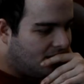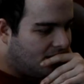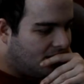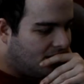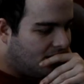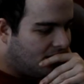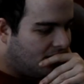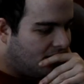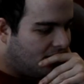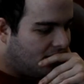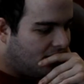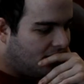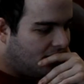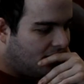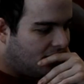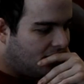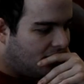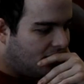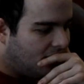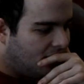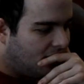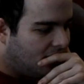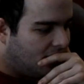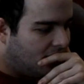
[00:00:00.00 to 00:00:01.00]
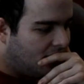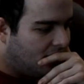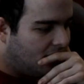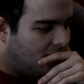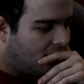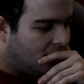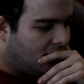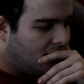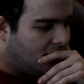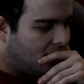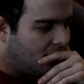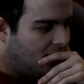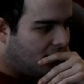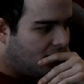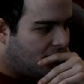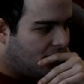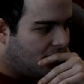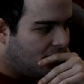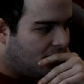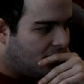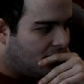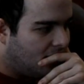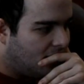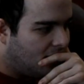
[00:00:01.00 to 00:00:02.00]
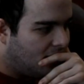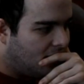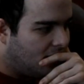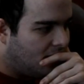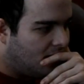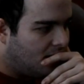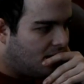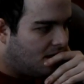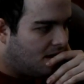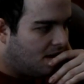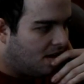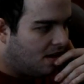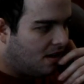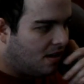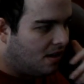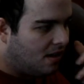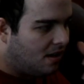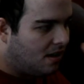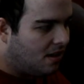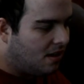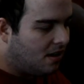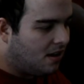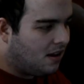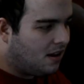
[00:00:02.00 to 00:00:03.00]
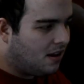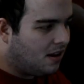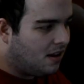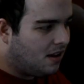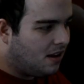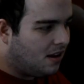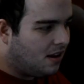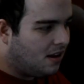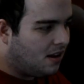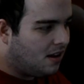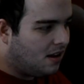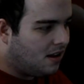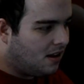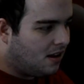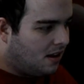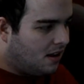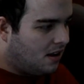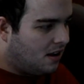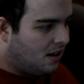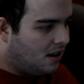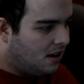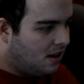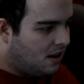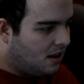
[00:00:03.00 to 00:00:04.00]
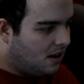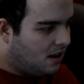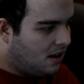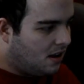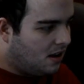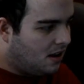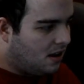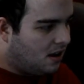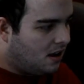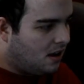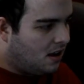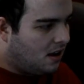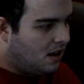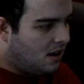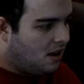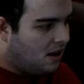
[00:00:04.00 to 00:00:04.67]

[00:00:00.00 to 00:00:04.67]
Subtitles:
(silent)